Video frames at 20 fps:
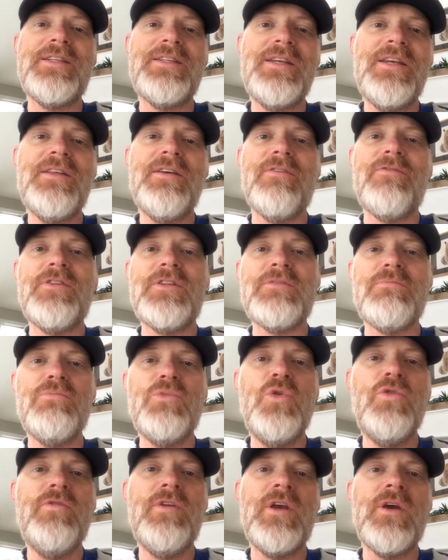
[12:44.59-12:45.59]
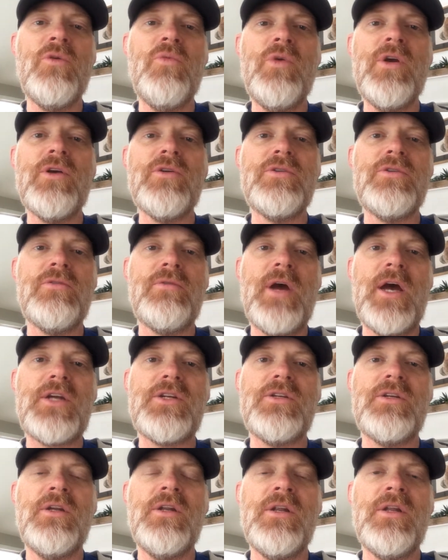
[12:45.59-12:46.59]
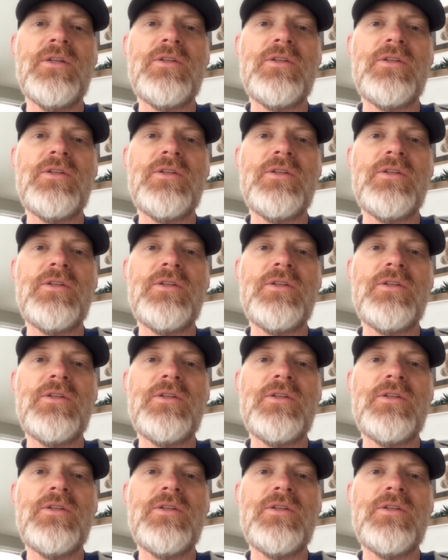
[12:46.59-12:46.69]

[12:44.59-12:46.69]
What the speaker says: see if it's moving a weird direction,